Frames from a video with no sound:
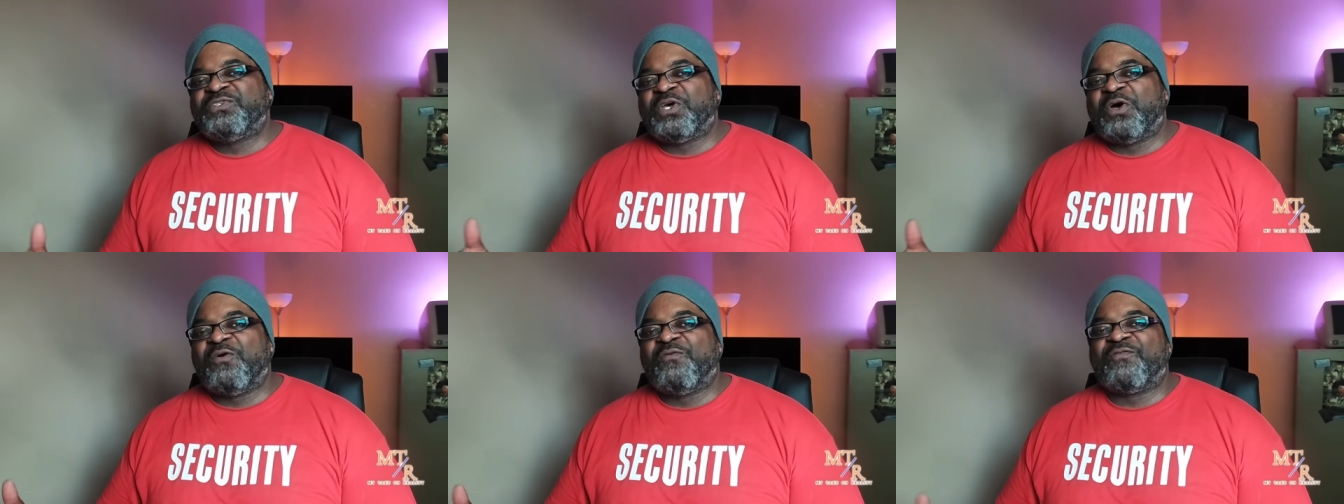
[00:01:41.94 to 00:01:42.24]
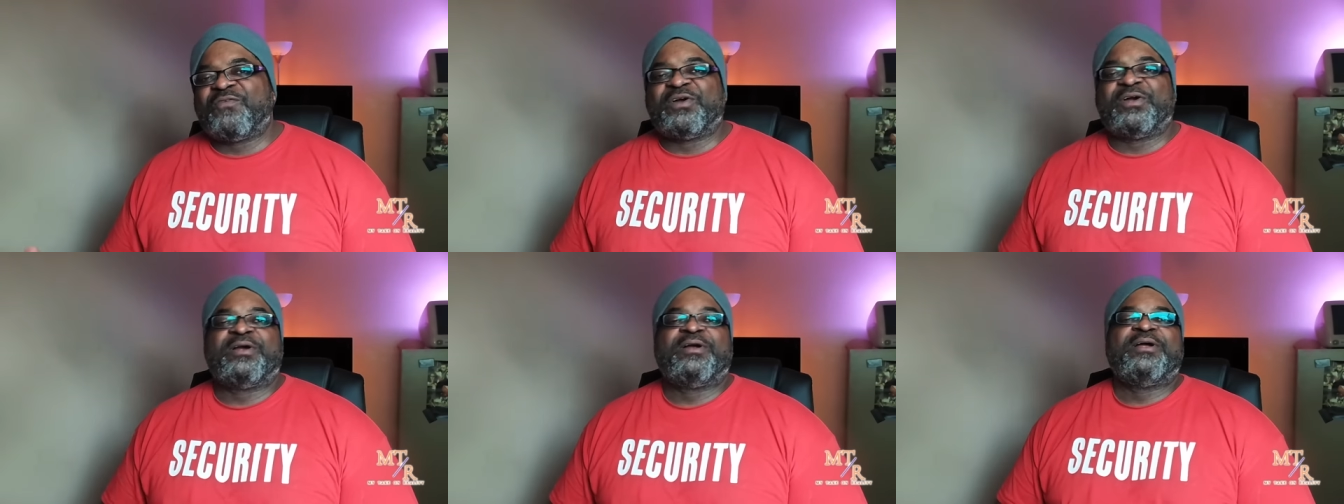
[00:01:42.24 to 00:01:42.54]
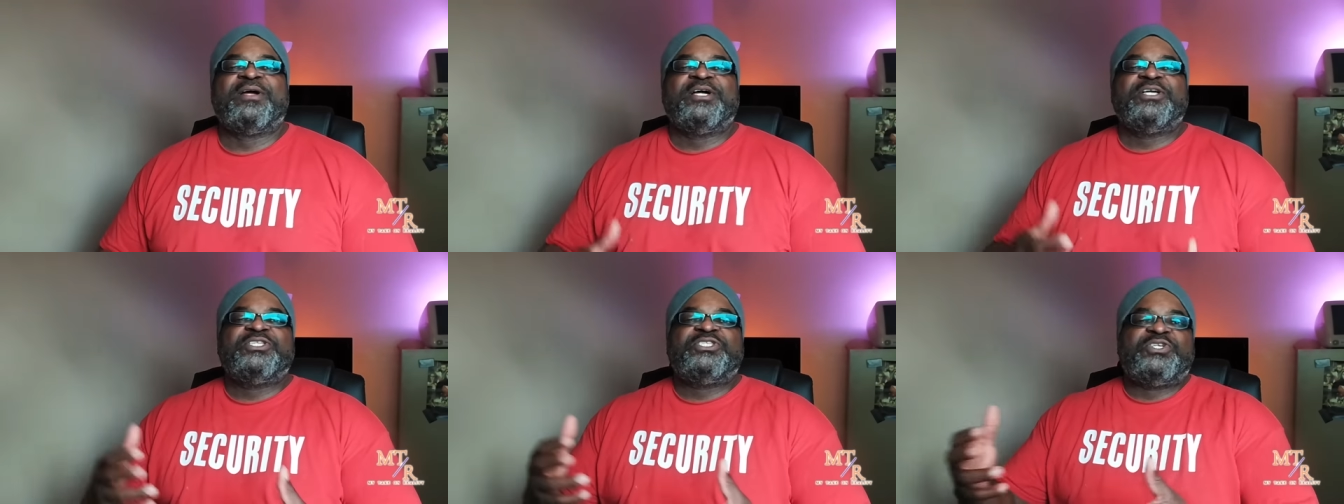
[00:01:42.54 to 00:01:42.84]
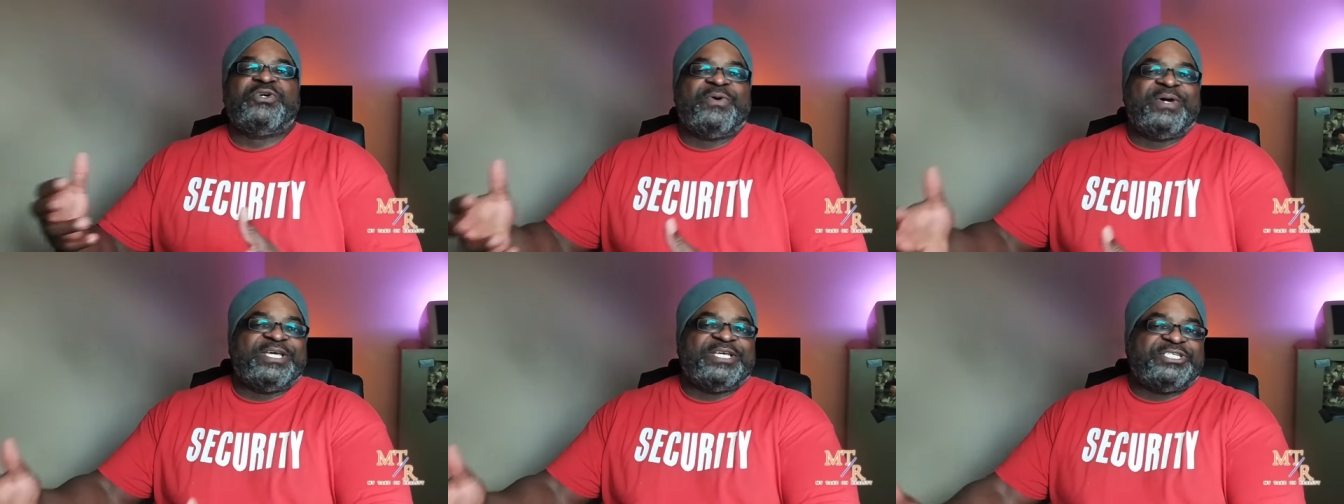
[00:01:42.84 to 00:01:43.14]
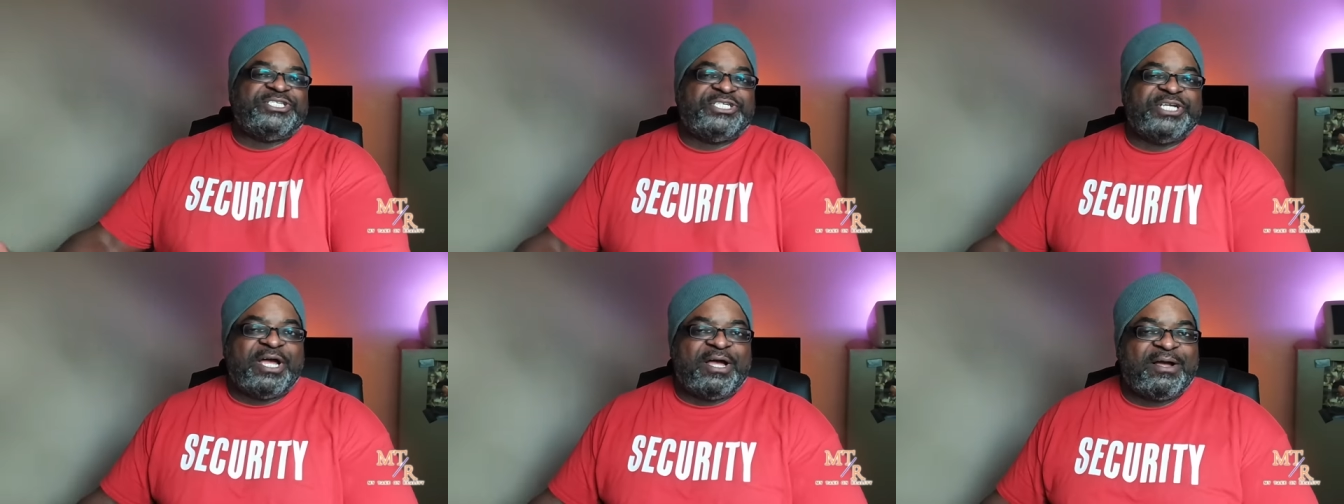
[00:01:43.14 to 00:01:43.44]
over to
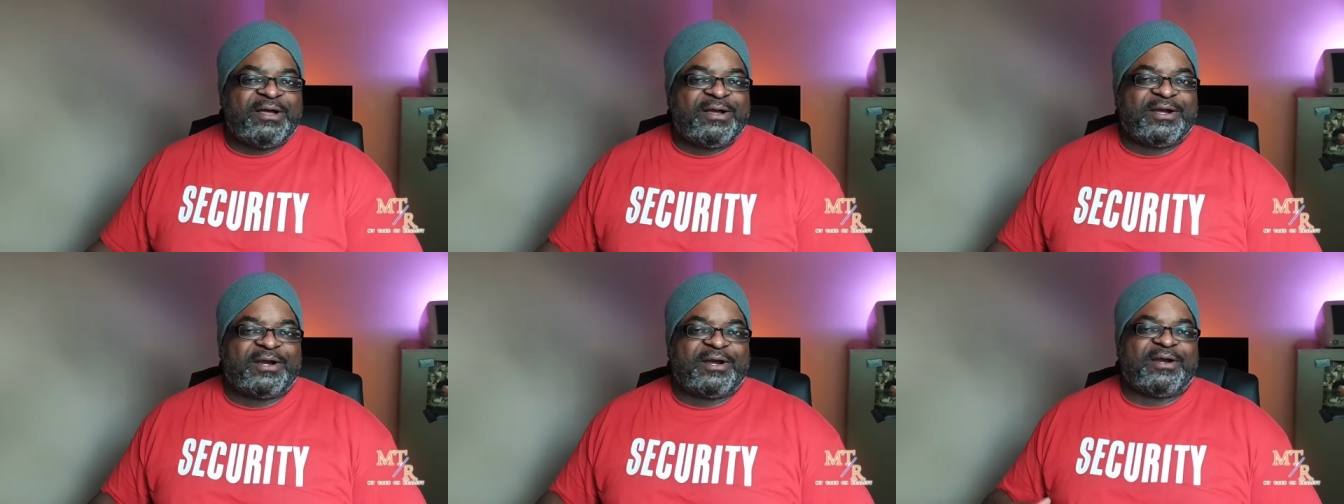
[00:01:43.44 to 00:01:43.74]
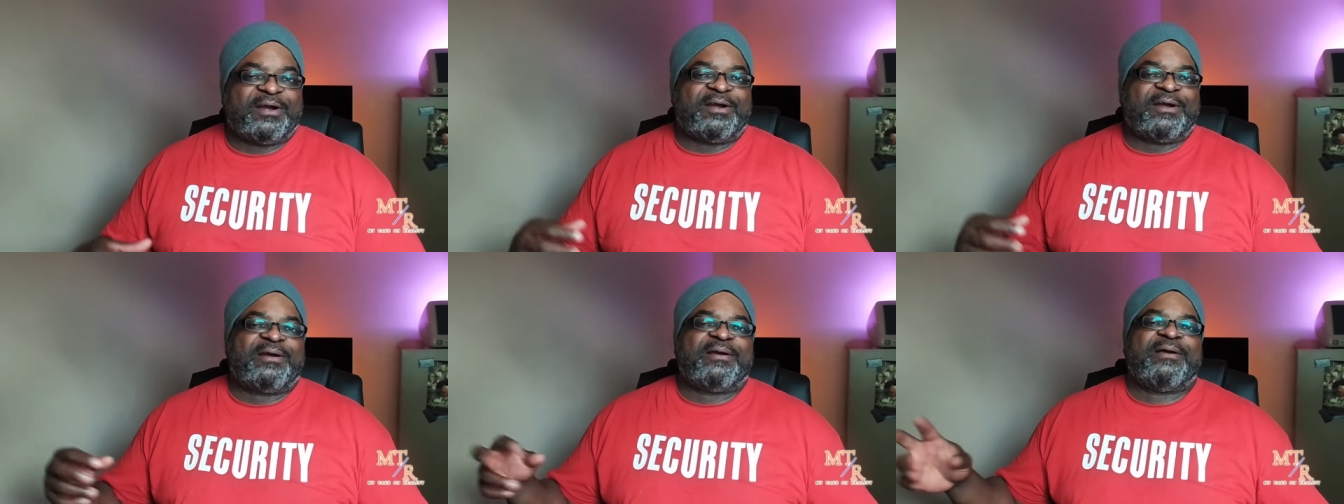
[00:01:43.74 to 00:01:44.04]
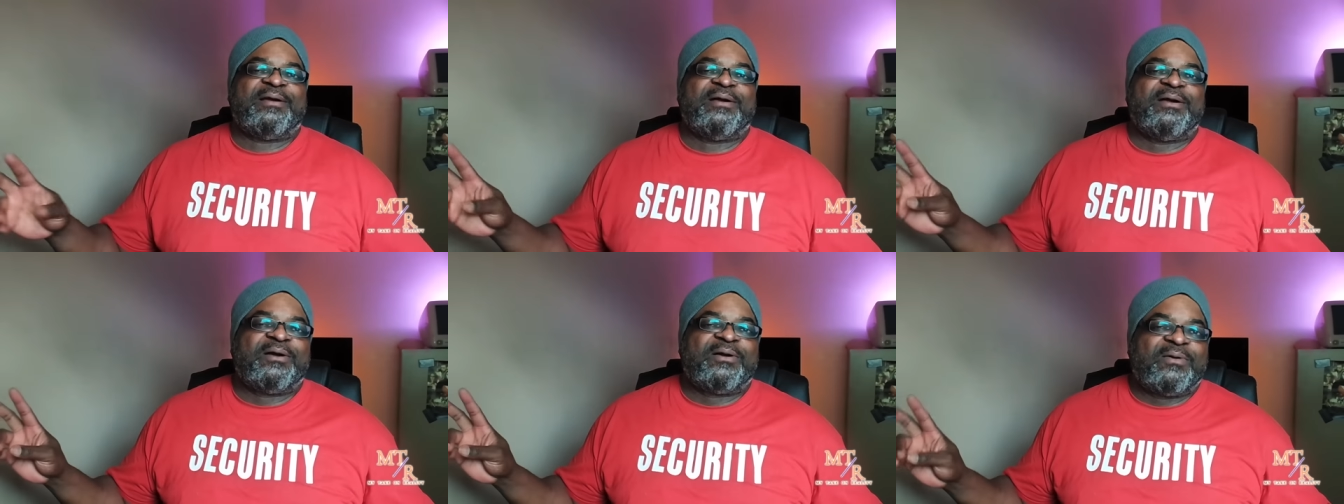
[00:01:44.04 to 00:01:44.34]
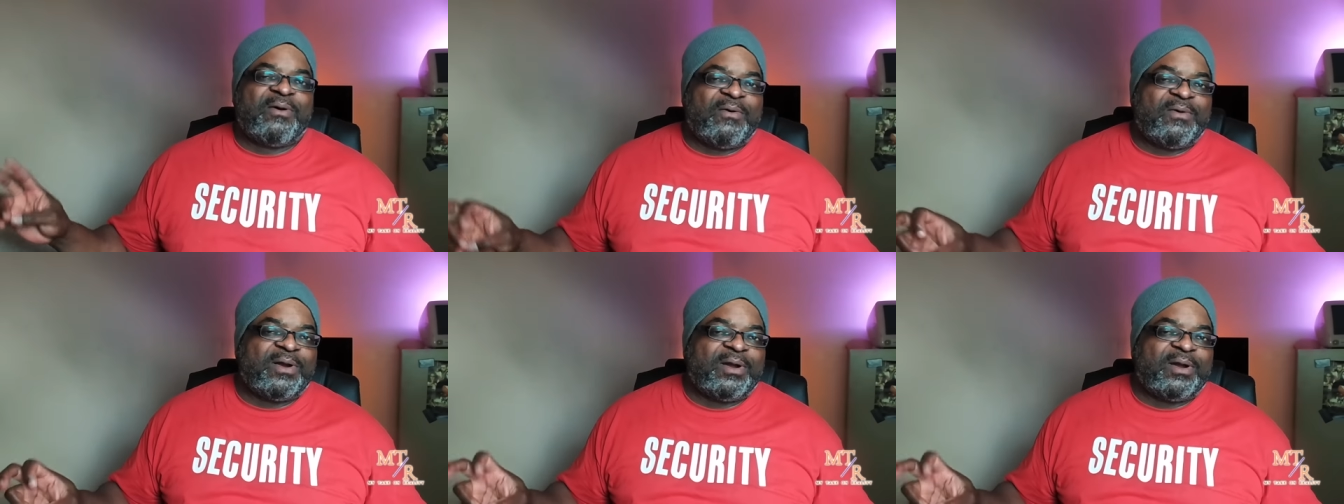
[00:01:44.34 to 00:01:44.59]
his younger, quote